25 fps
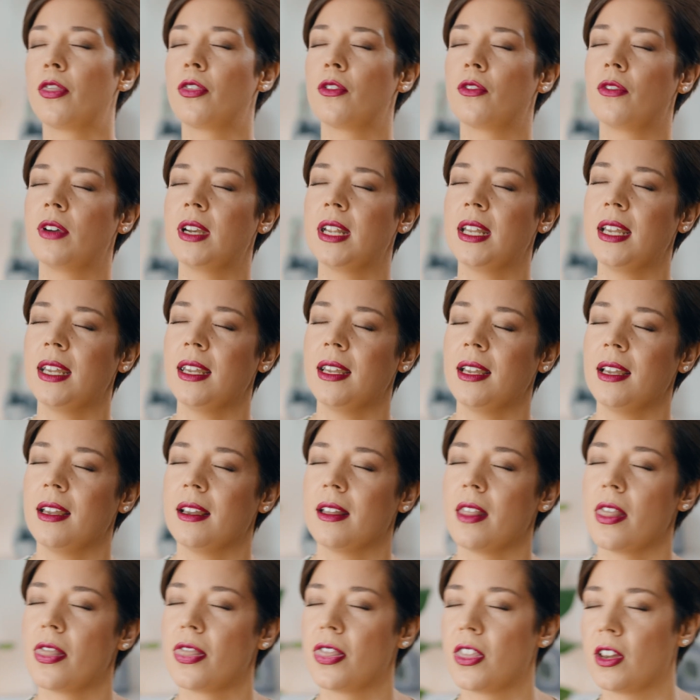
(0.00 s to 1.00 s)

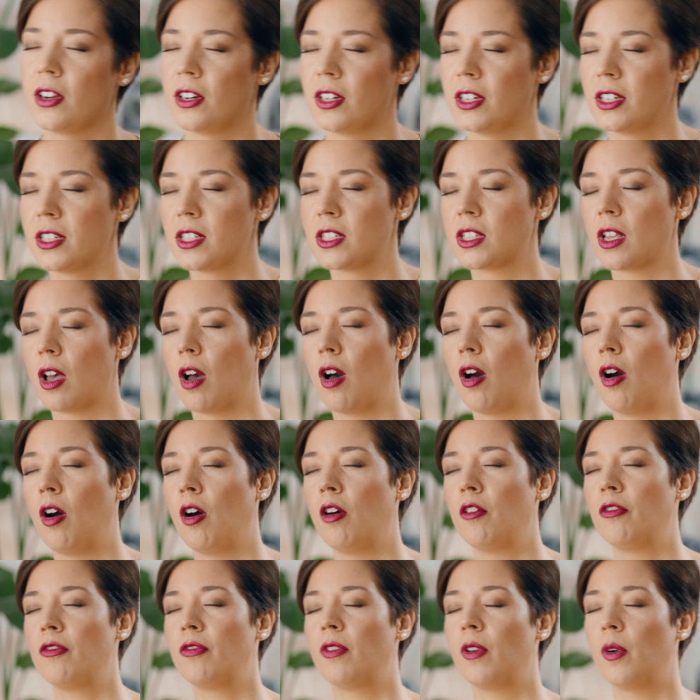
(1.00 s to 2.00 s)
3/3
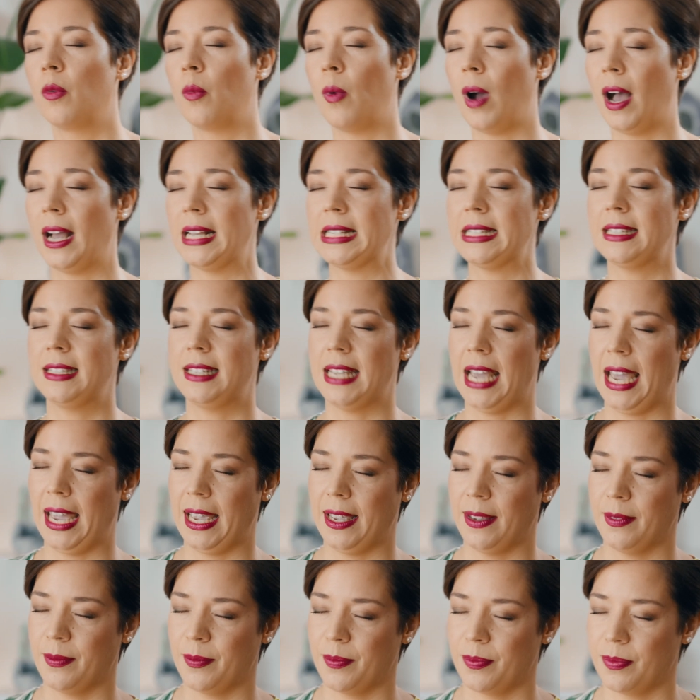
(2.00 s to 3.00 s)
of one
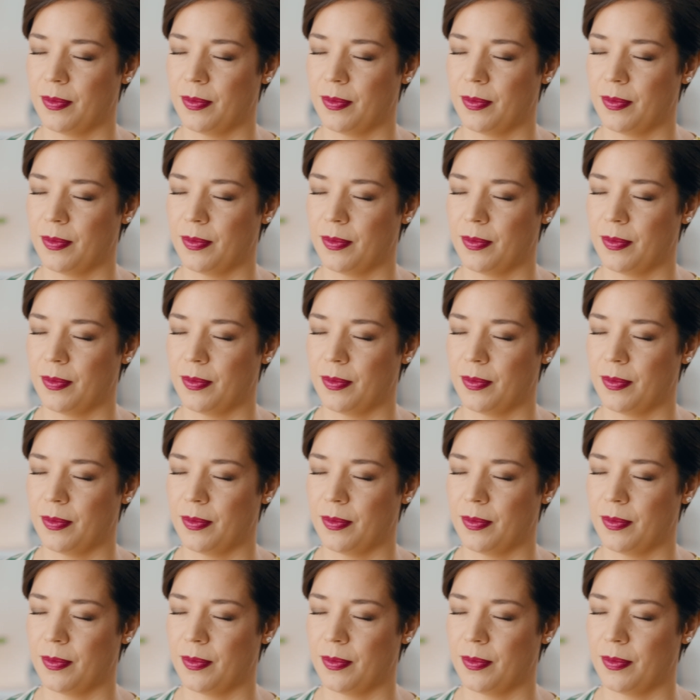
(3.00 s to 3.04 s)
day.